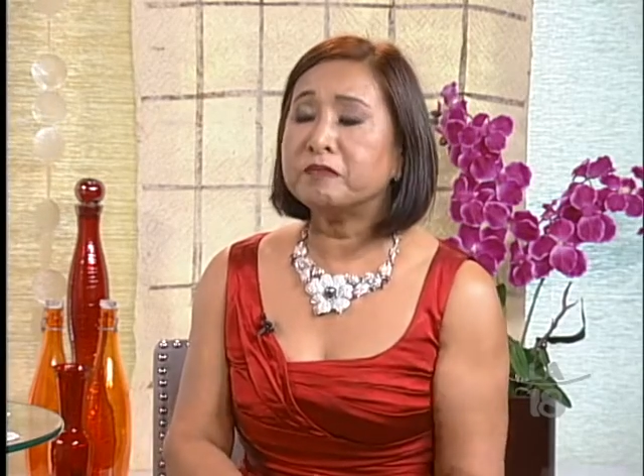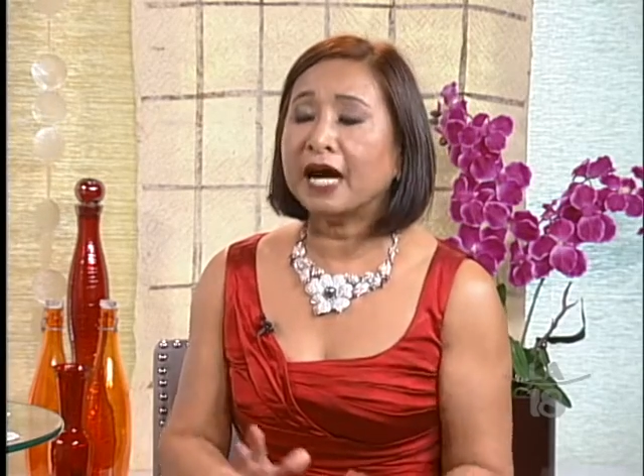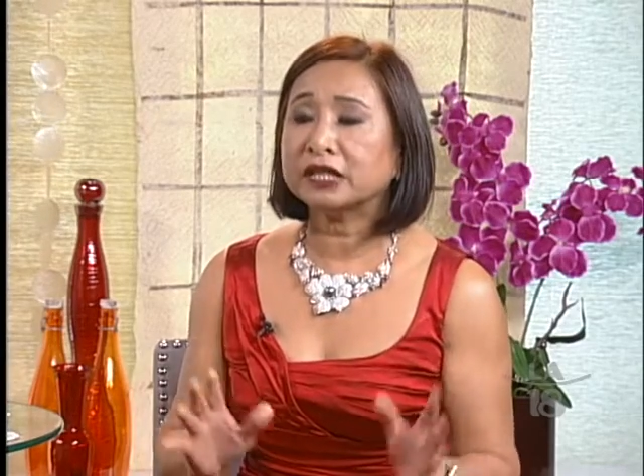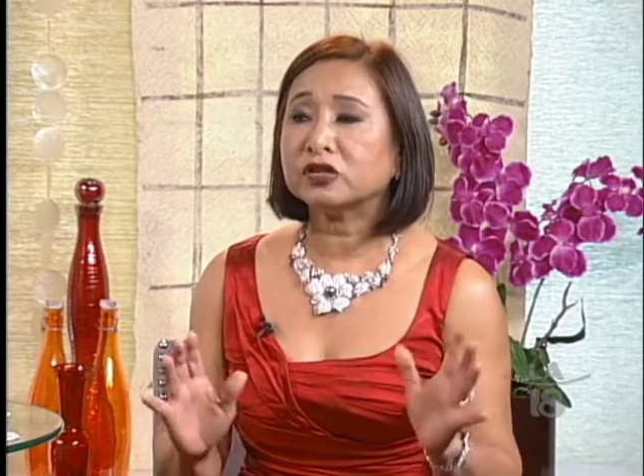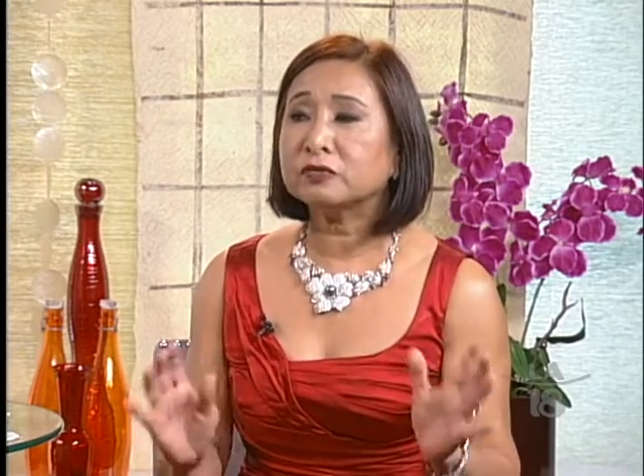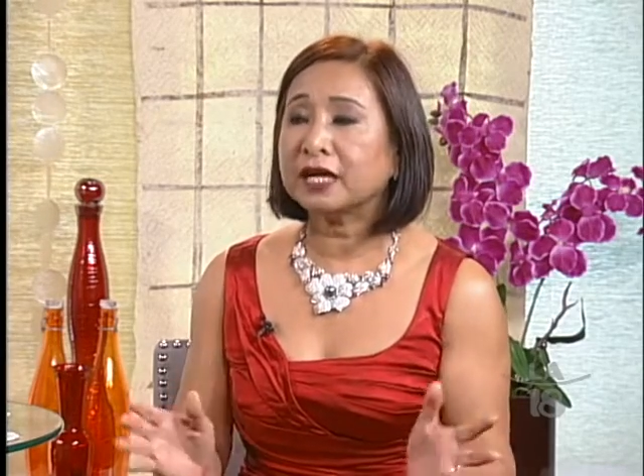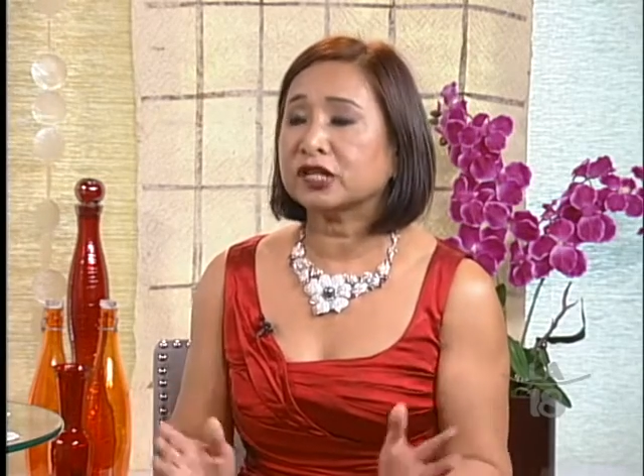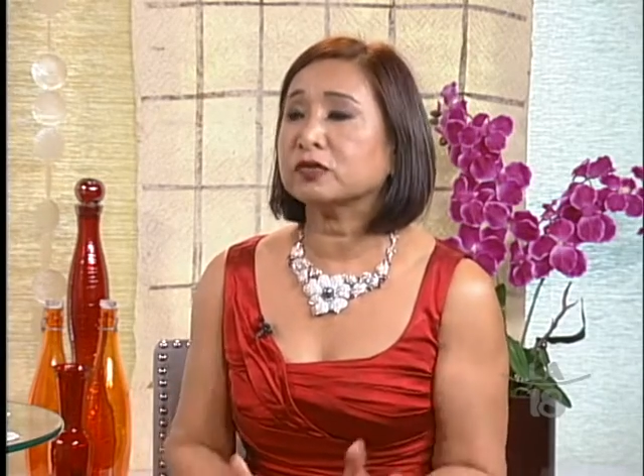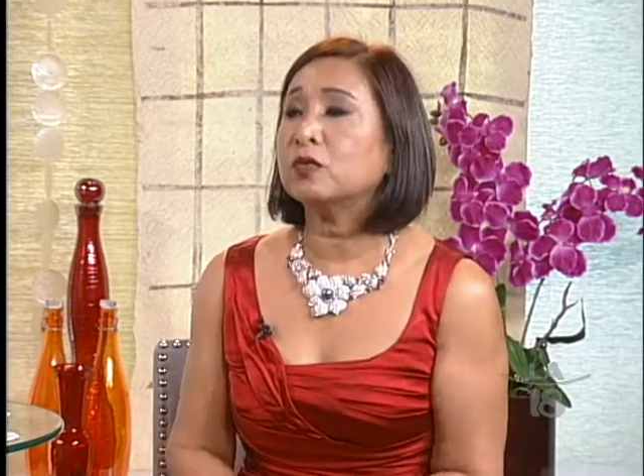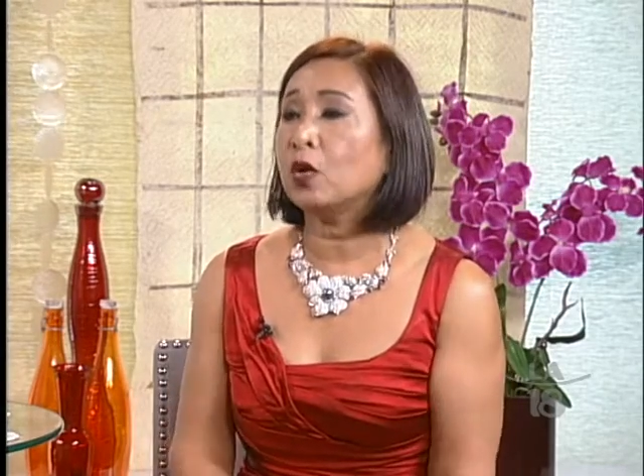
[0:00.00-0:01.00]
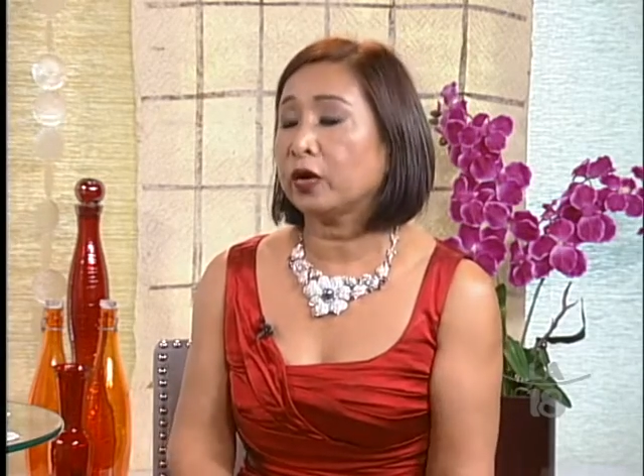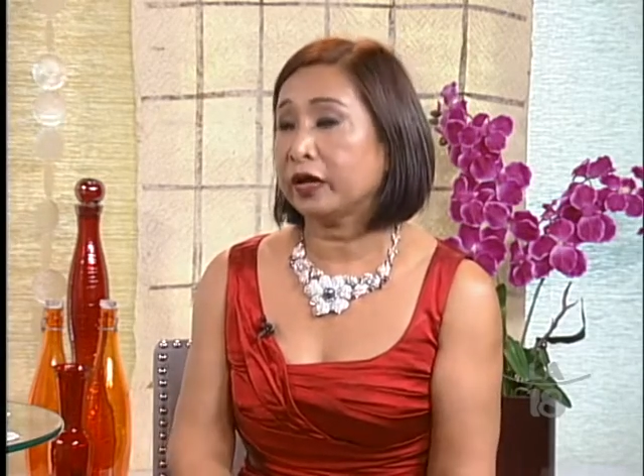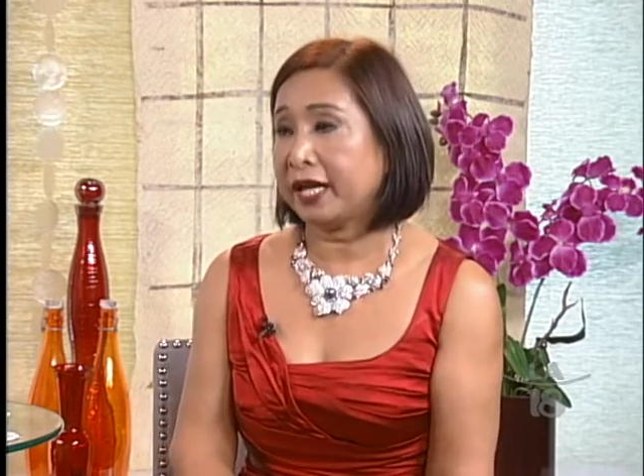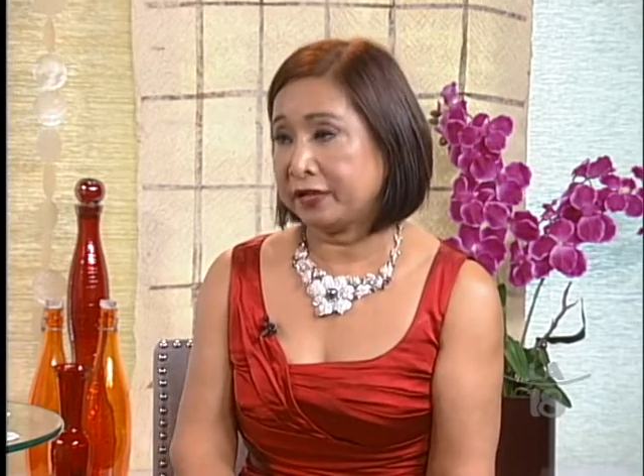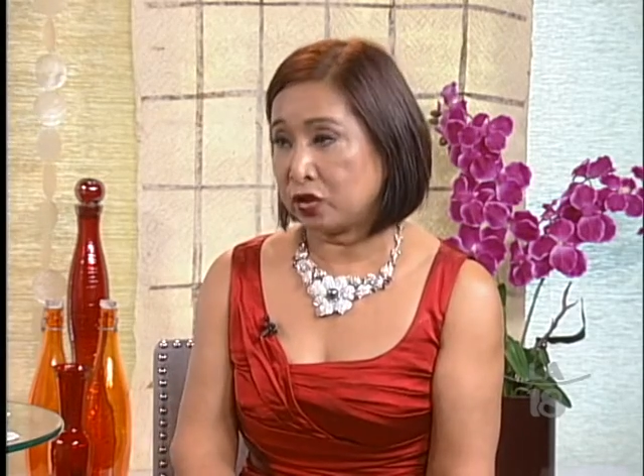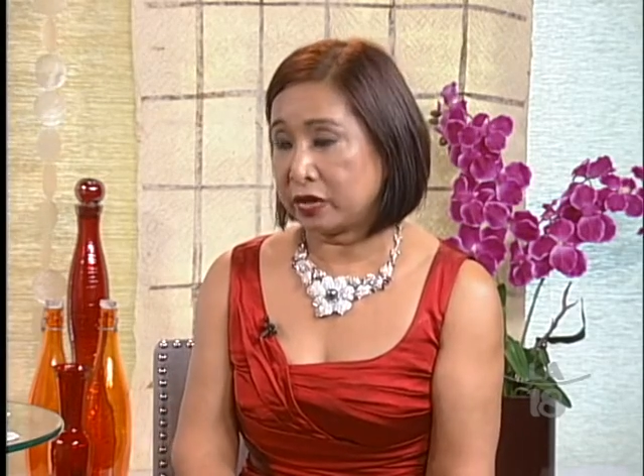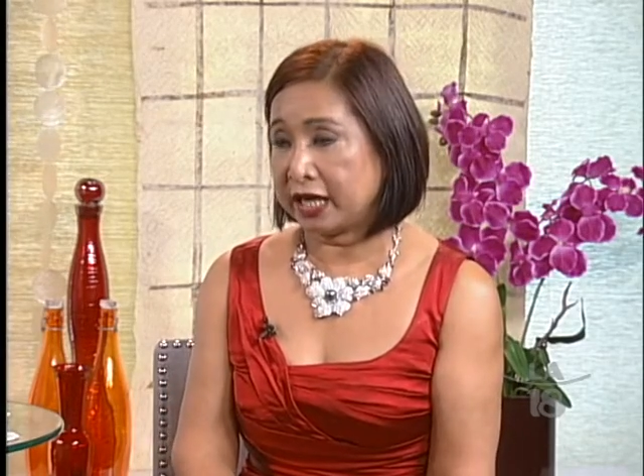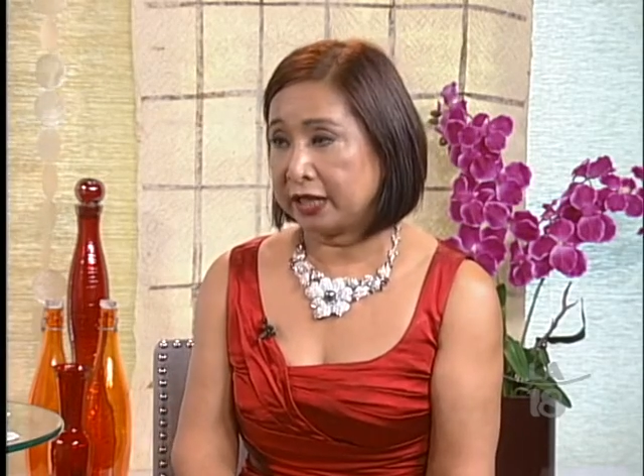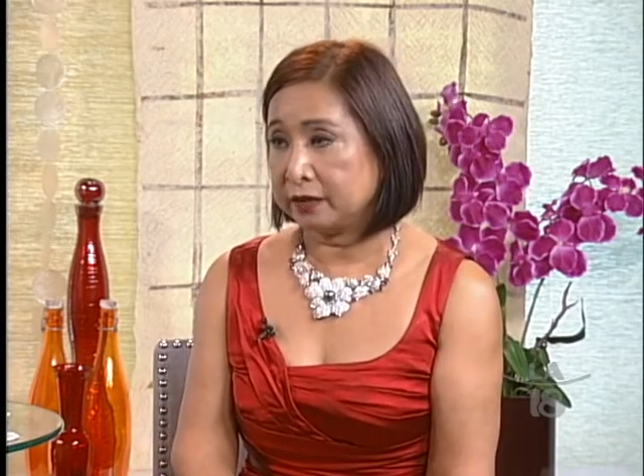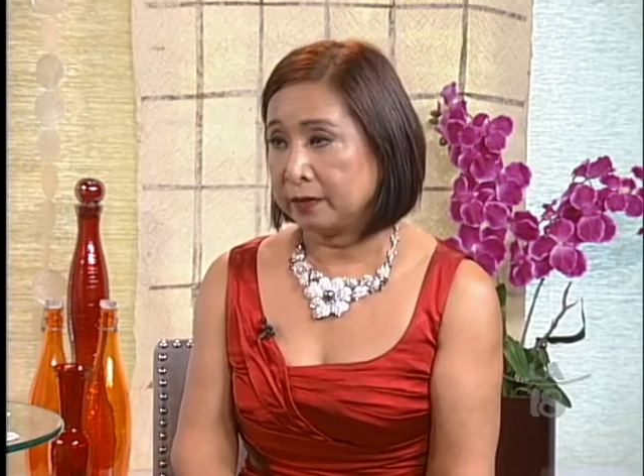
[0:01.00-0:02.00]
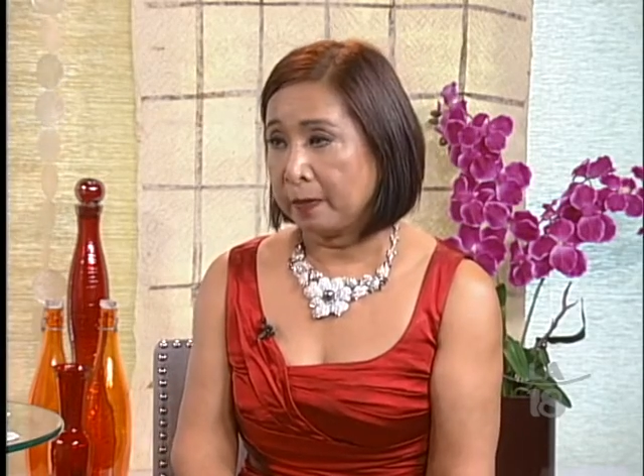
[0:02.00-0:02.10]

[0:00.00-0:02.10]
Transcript: much much more intricate.